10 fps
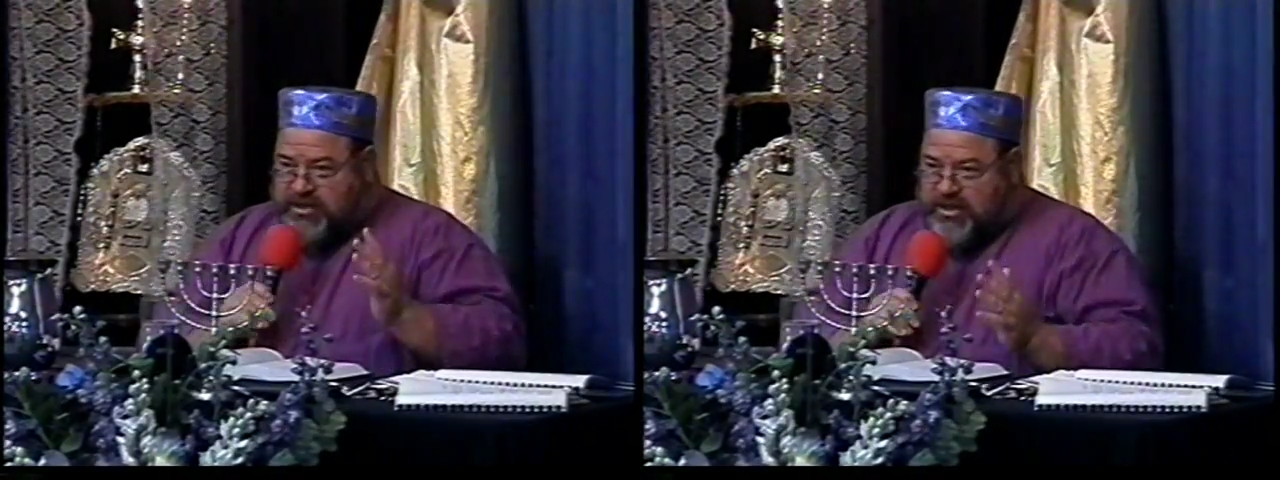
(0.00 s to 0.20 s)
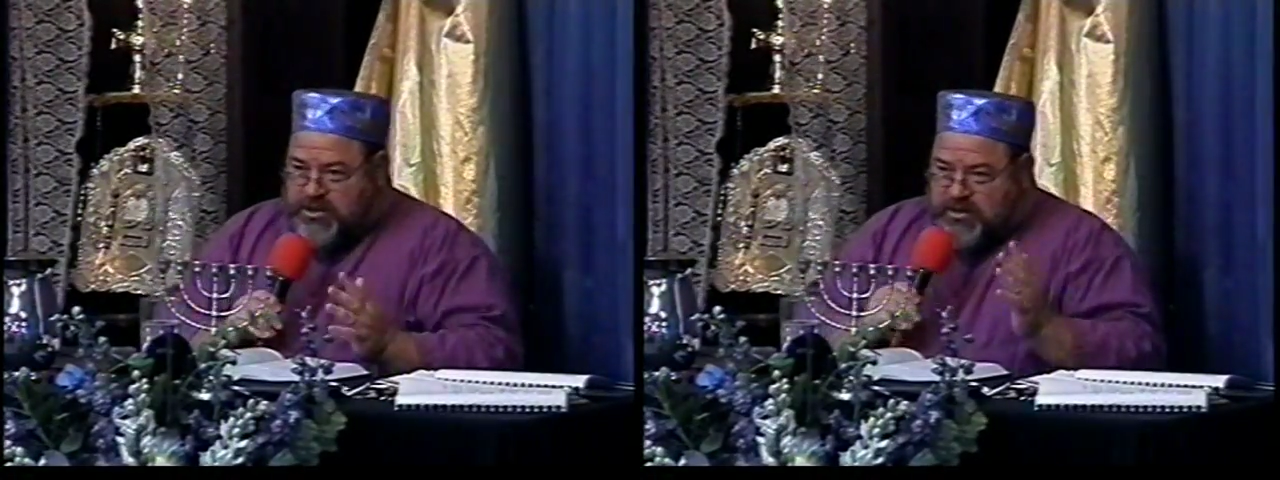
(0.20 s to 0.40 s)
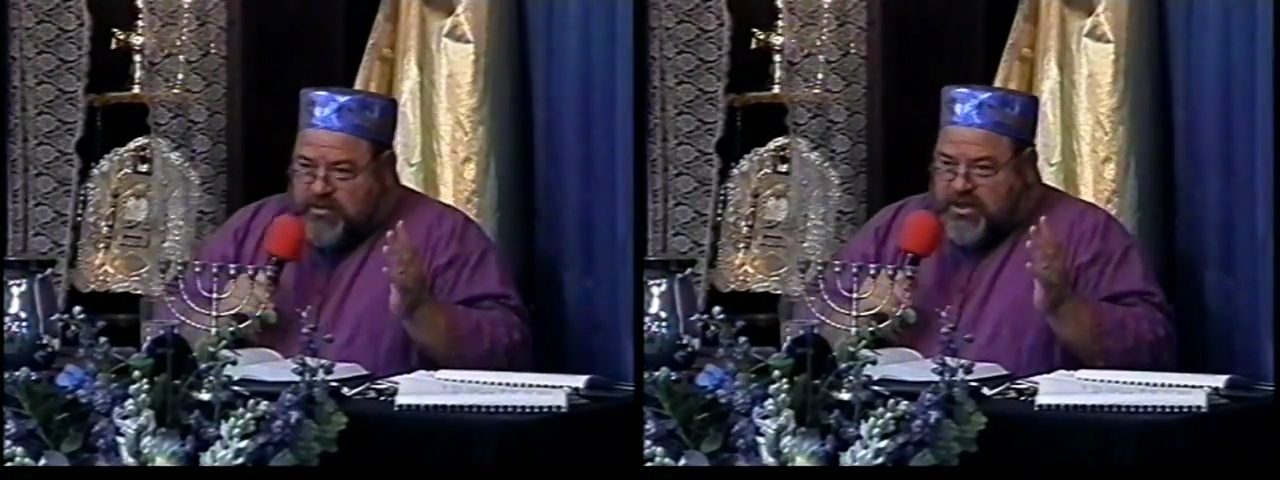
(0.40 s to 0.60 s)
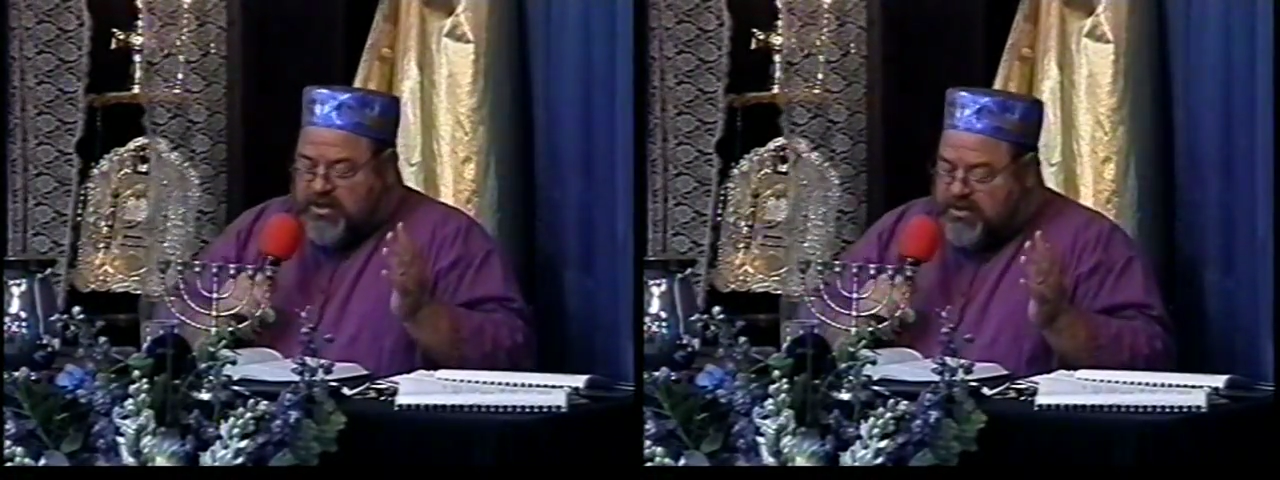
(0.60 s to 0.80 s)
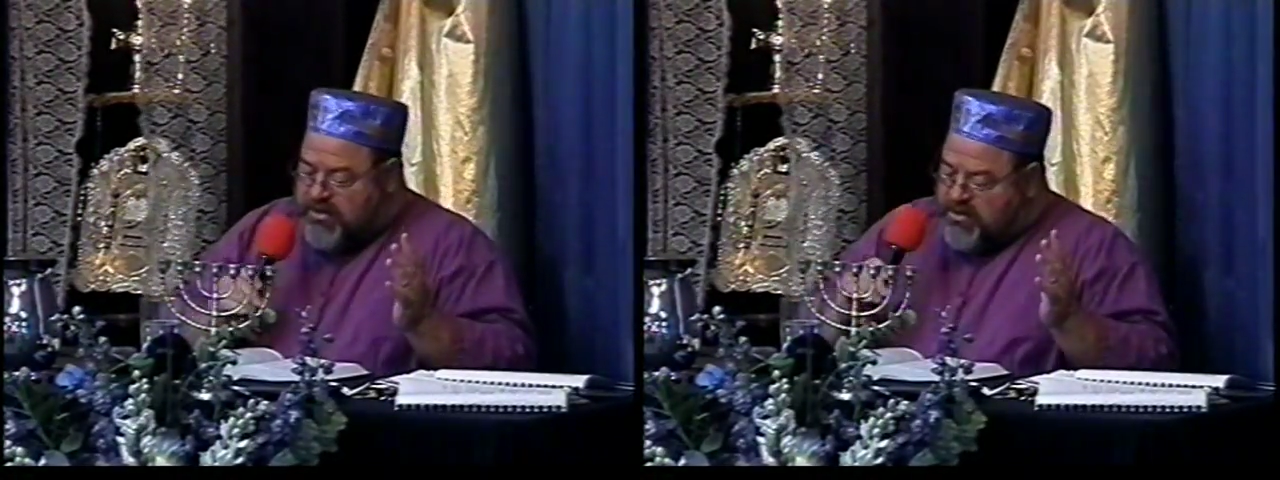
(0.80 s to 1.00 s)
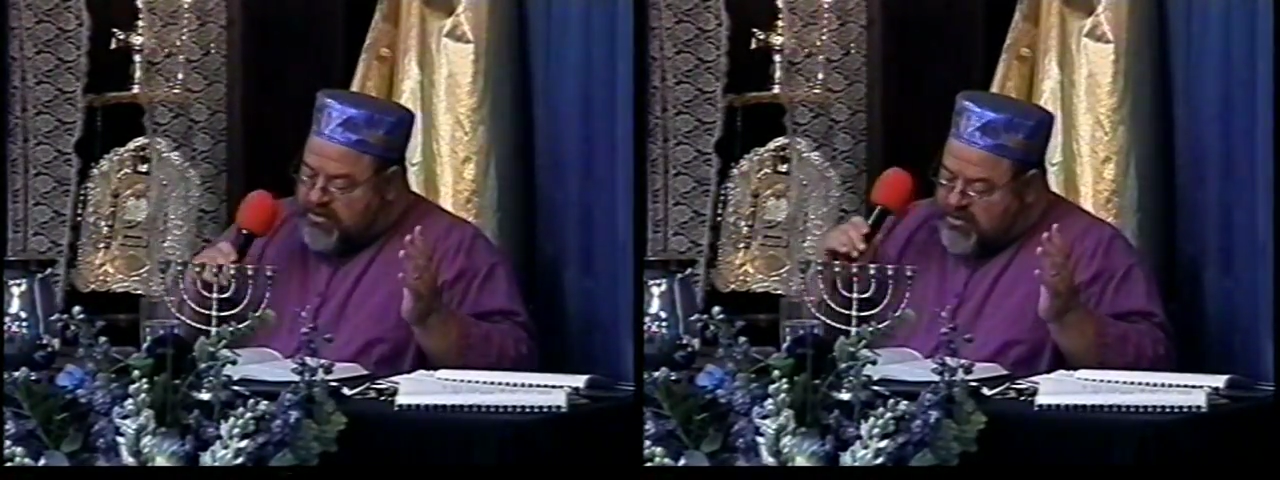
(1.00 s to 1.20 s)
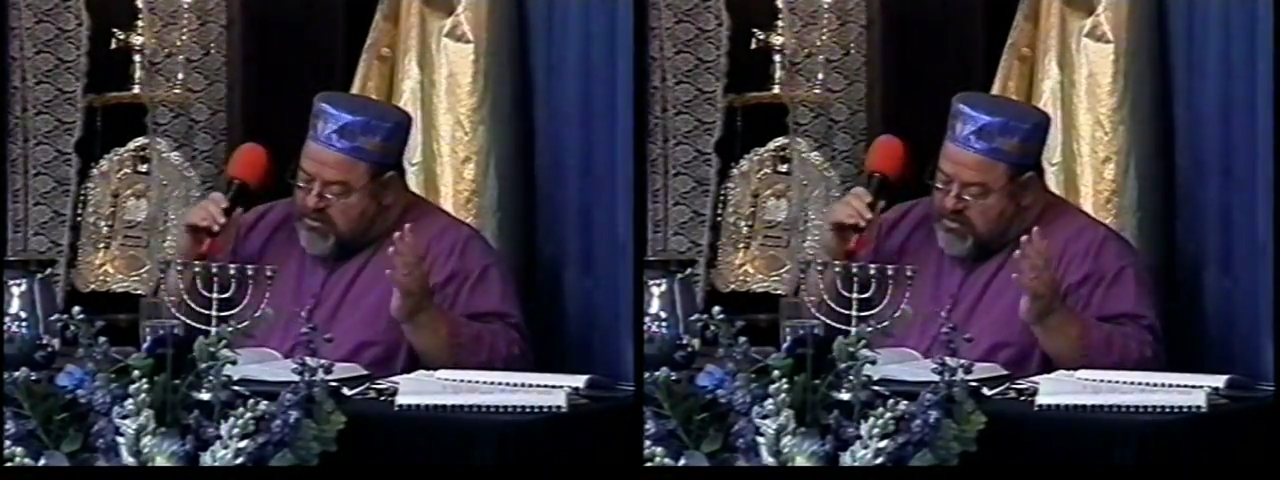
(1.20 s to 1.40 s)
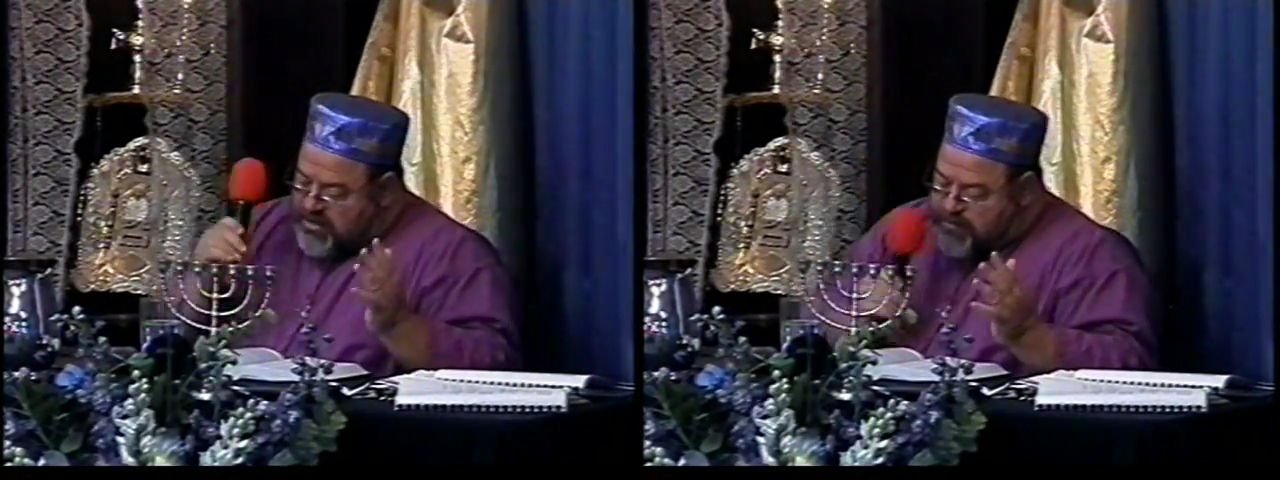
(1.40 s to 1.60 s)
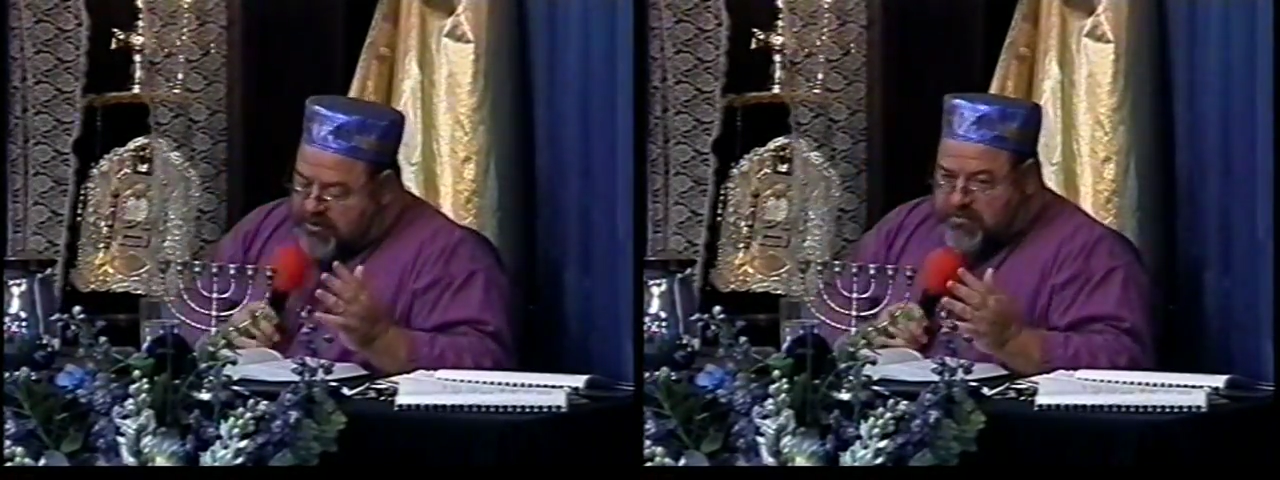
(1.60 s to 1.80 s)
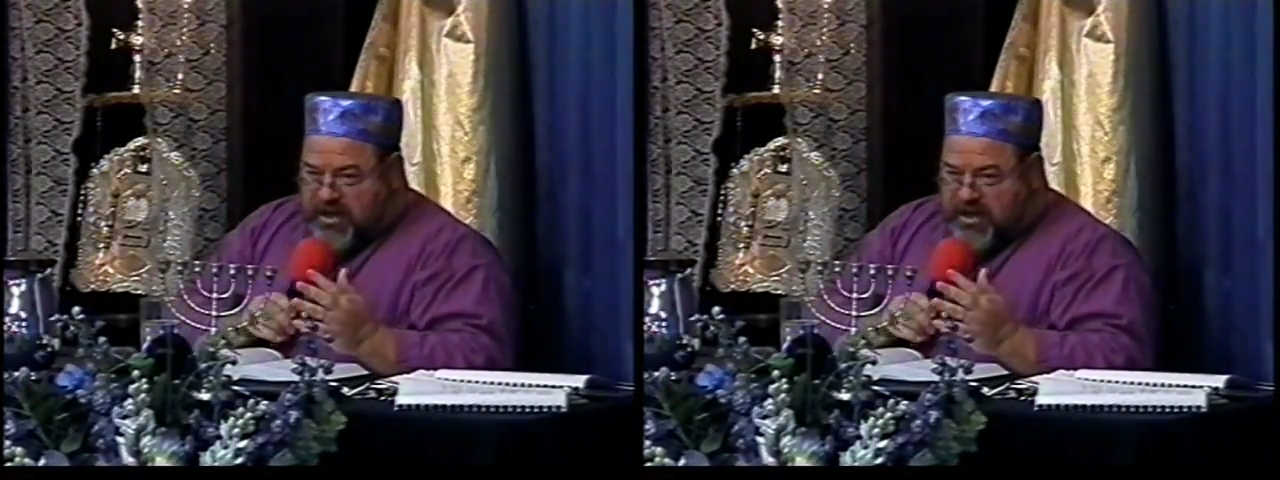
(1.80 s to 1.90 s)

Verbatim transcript: to Yeshua. put